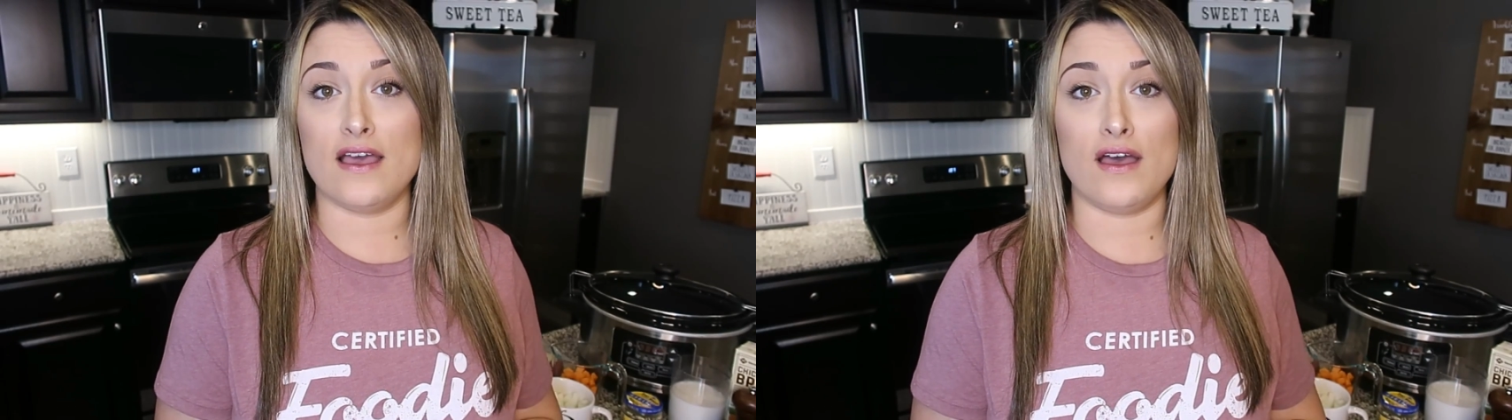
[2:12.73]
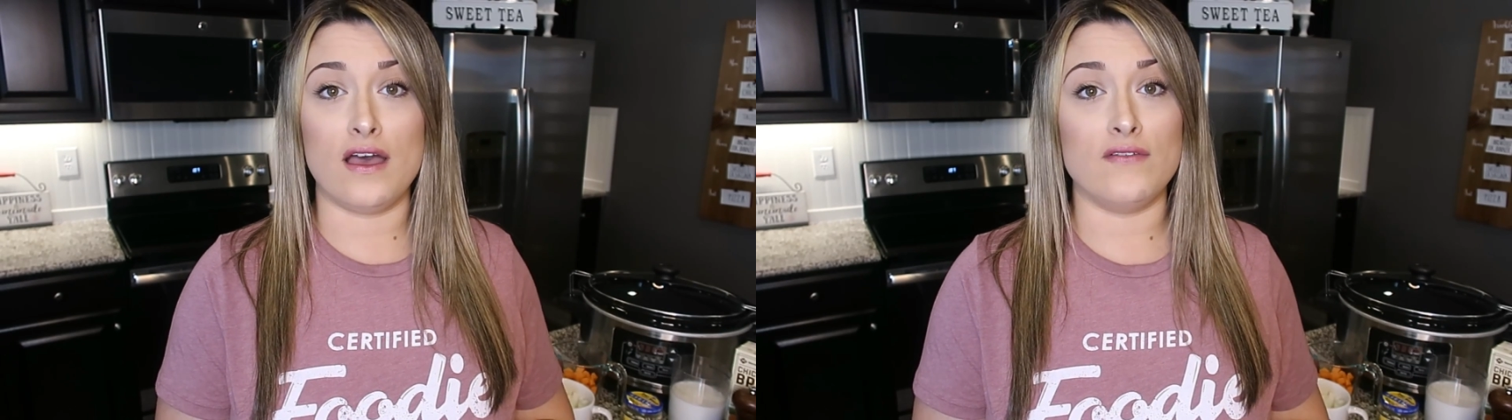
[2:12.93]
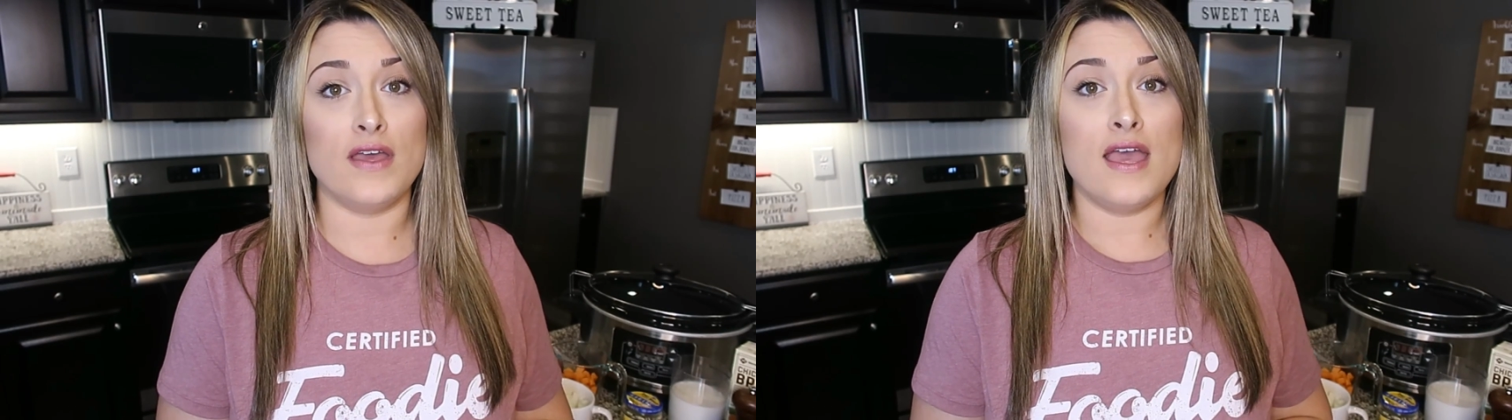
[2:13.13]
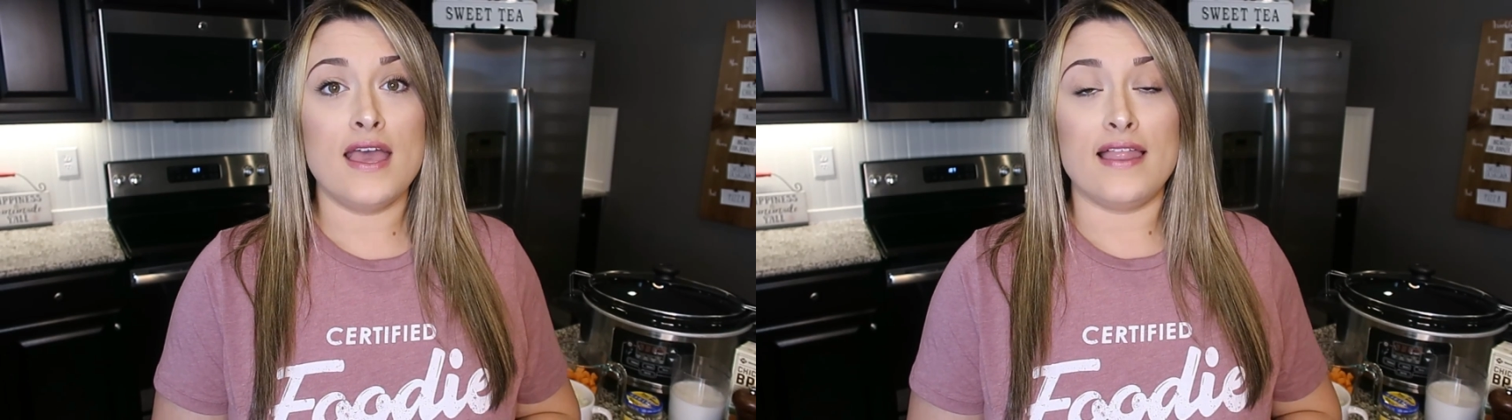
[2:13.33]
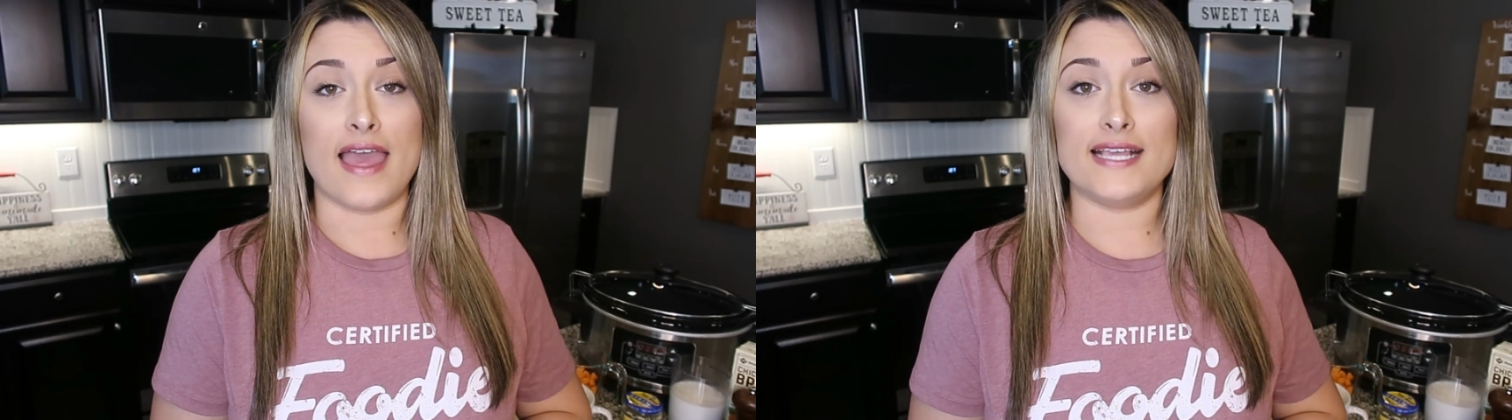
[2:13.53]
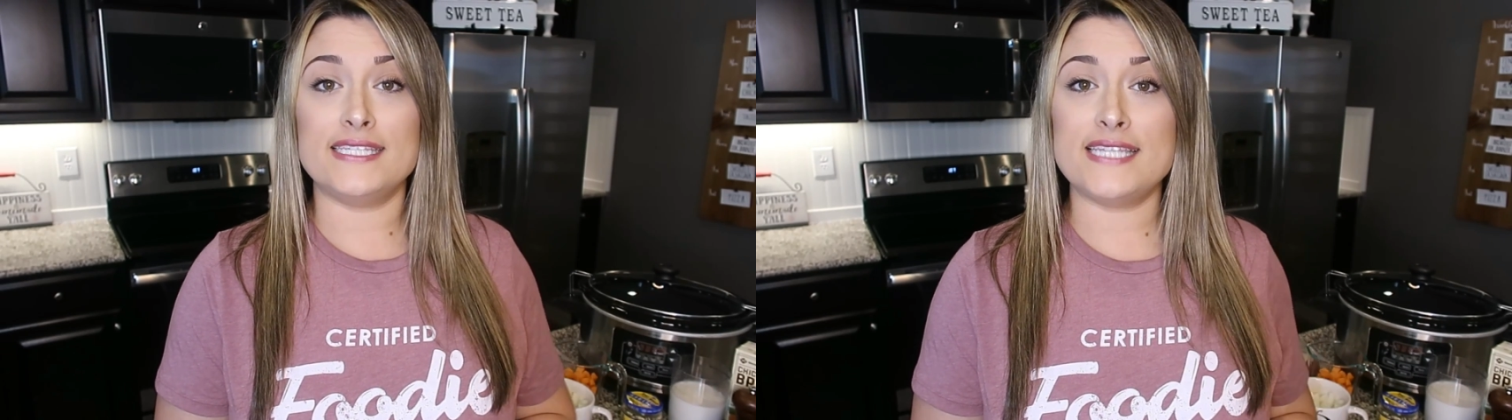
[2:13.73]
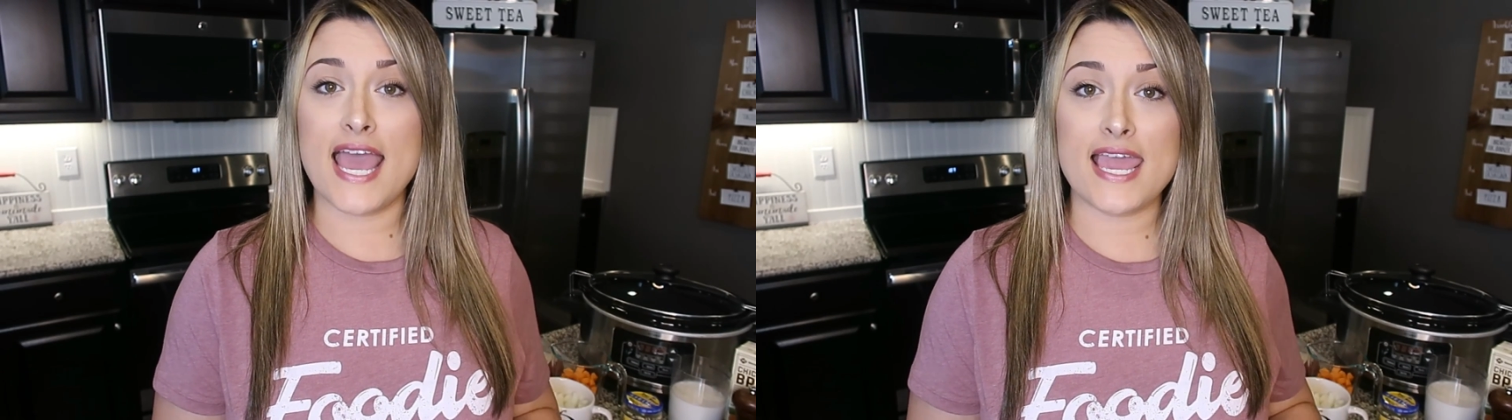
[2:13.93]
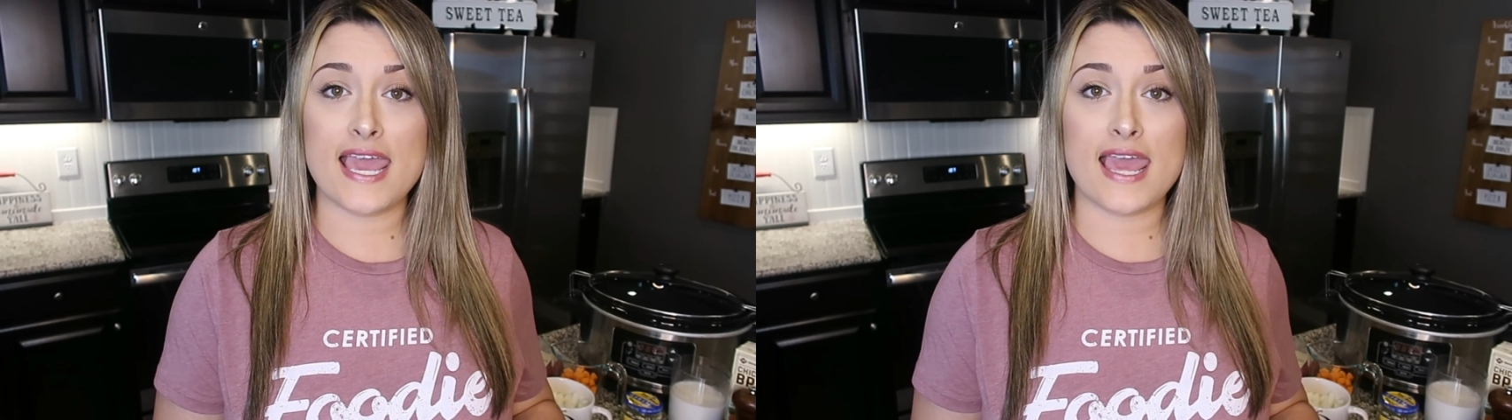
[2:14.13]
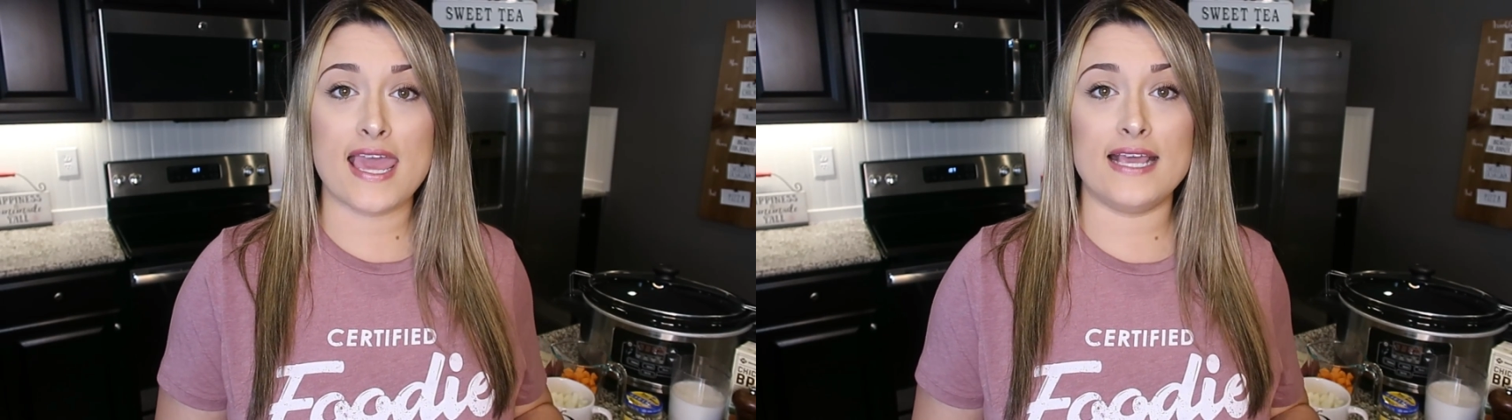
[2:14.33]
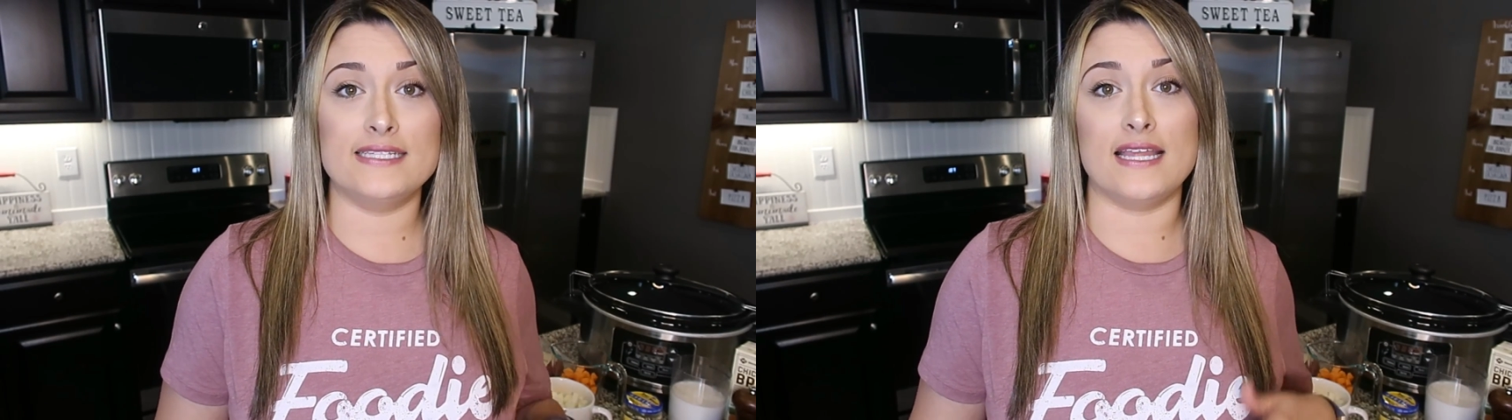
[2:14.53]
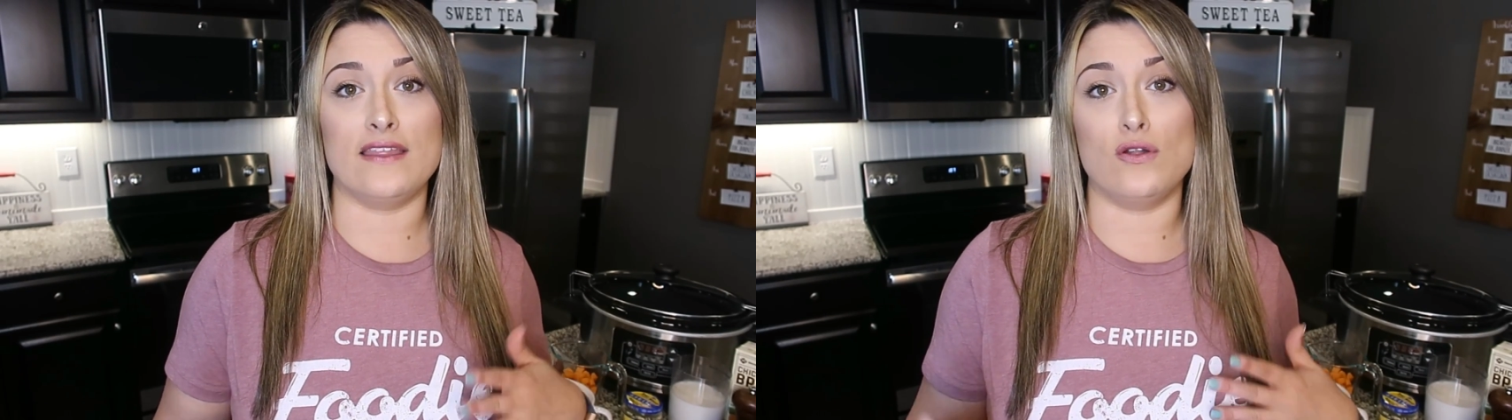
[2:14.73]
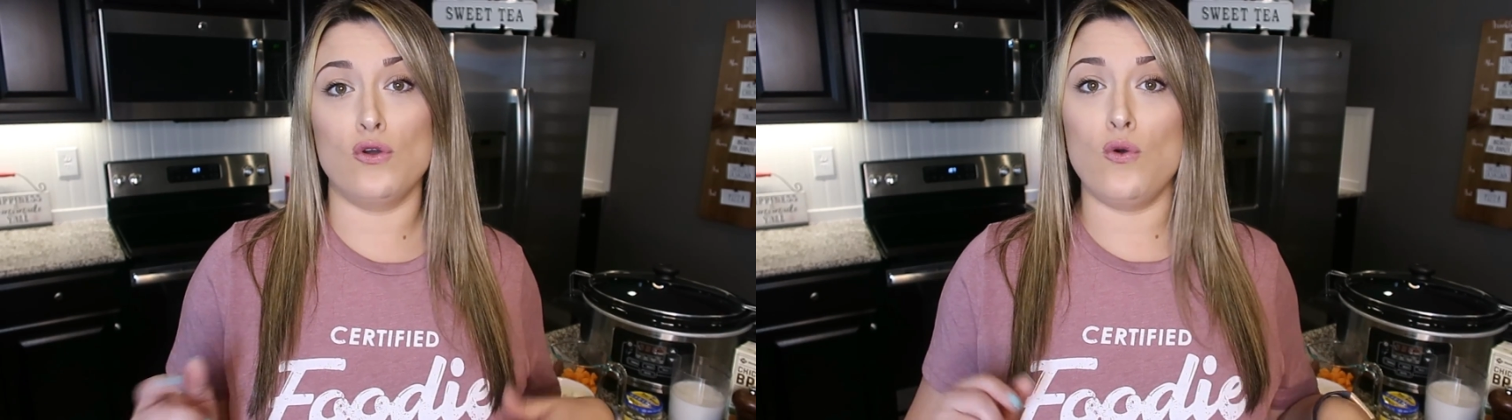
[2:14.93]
of like sayings and little